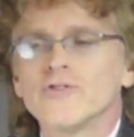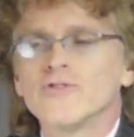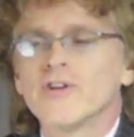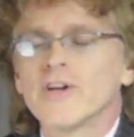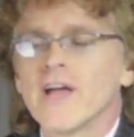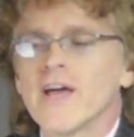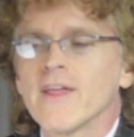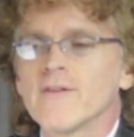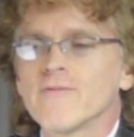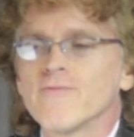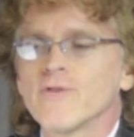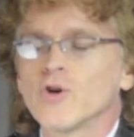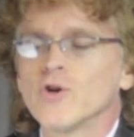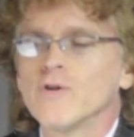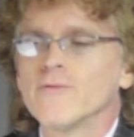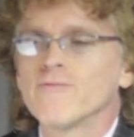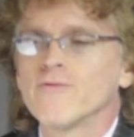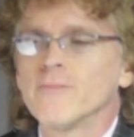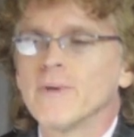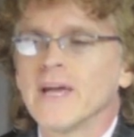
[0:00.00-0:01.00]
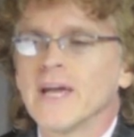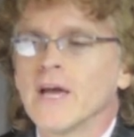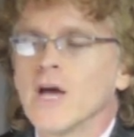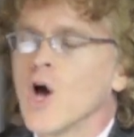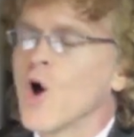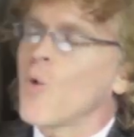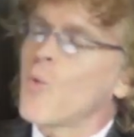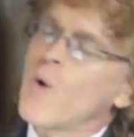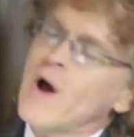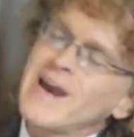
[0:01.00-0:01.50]
together for good for me
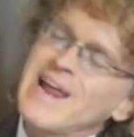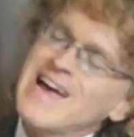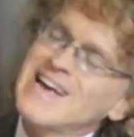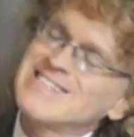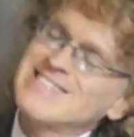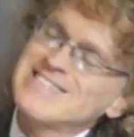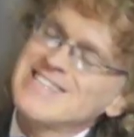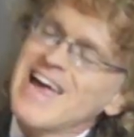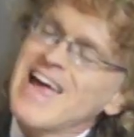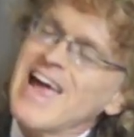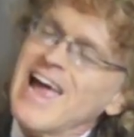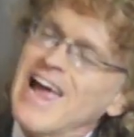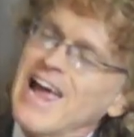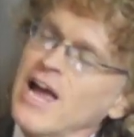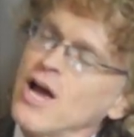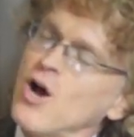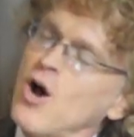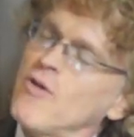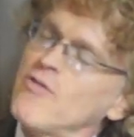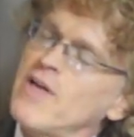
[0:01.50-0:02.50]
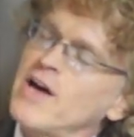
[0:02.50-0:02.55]
when I say